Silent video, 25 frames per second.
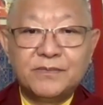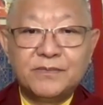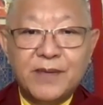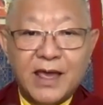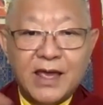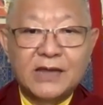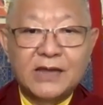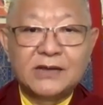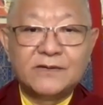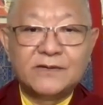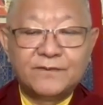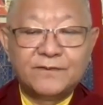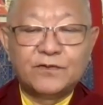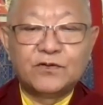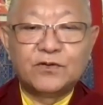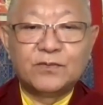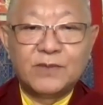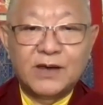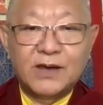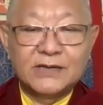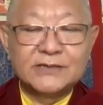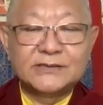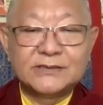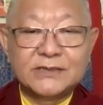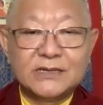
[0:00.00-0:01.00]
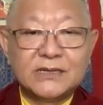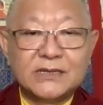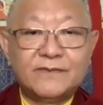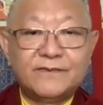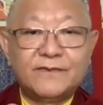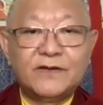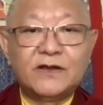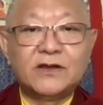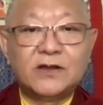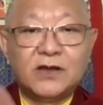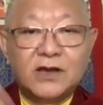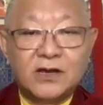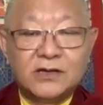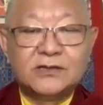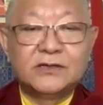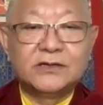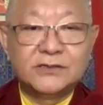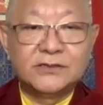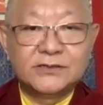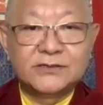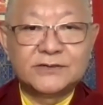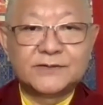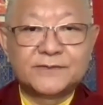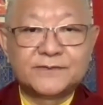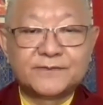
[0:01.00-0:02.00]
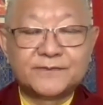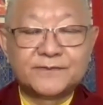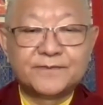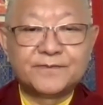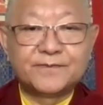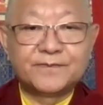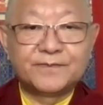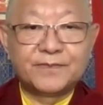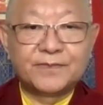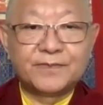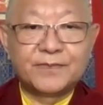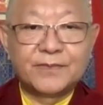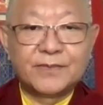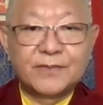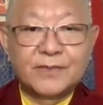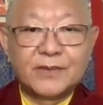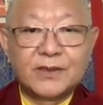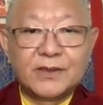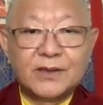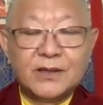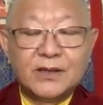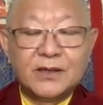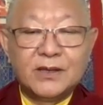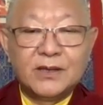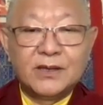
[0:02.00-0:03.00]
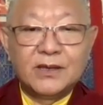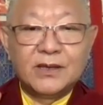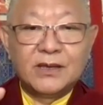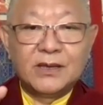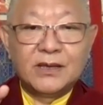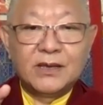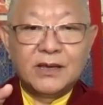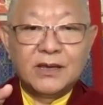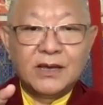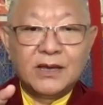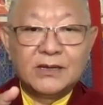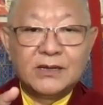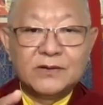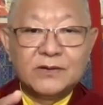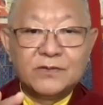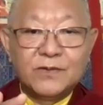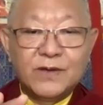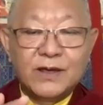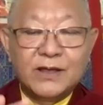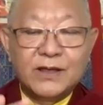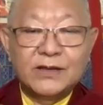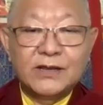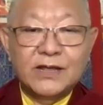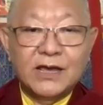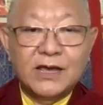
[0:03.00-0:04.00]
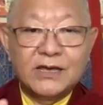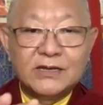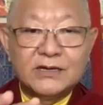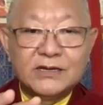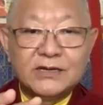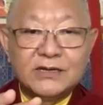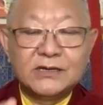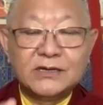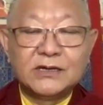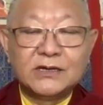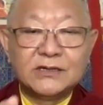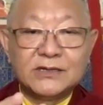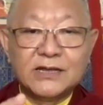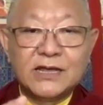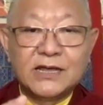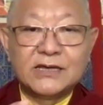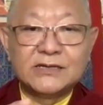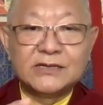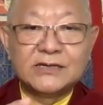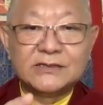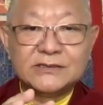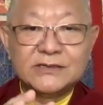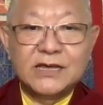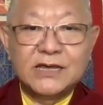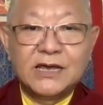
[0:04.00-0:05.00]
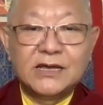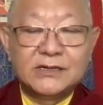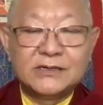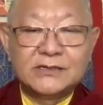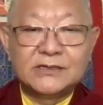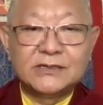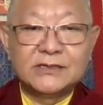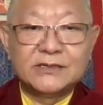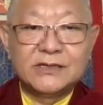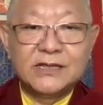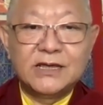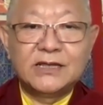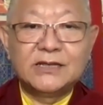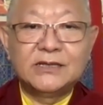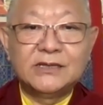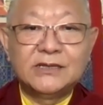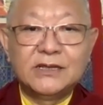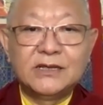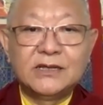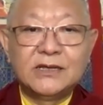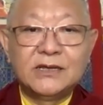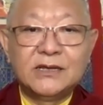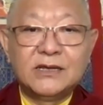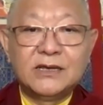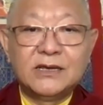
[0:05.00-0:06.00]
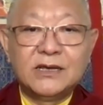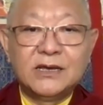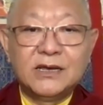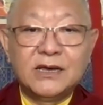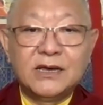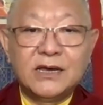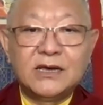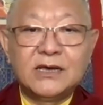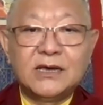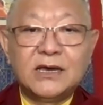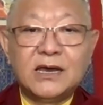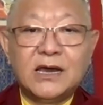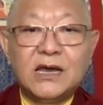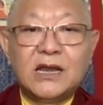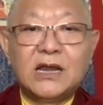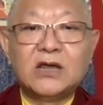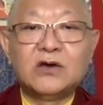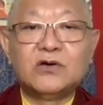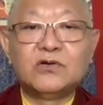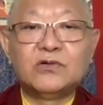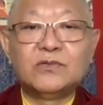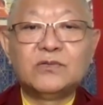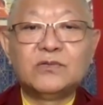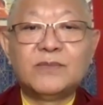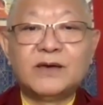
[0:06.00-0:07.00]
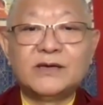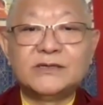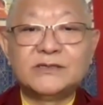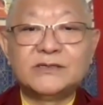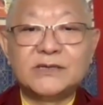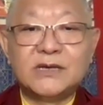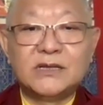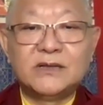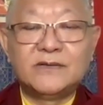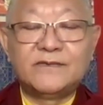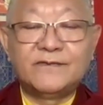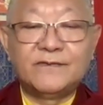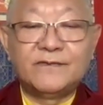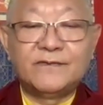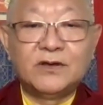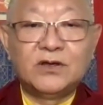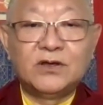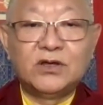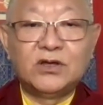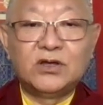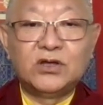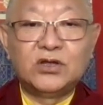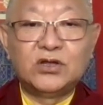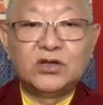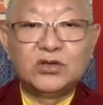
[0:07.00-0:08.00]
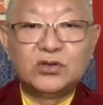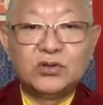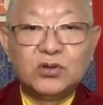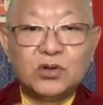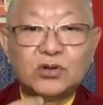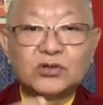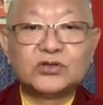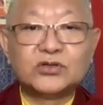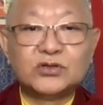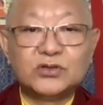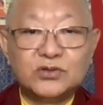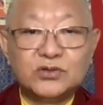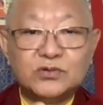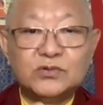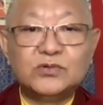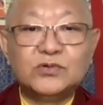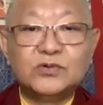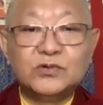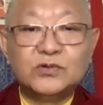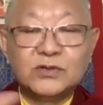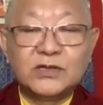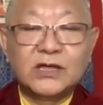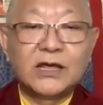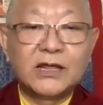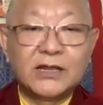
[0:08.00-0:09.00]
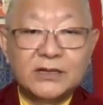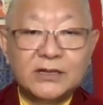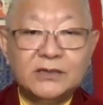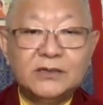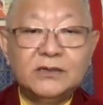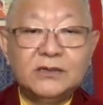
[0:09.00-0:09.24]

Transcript: bad for myself and others. And when I recognize that, then I allow myself not to do that.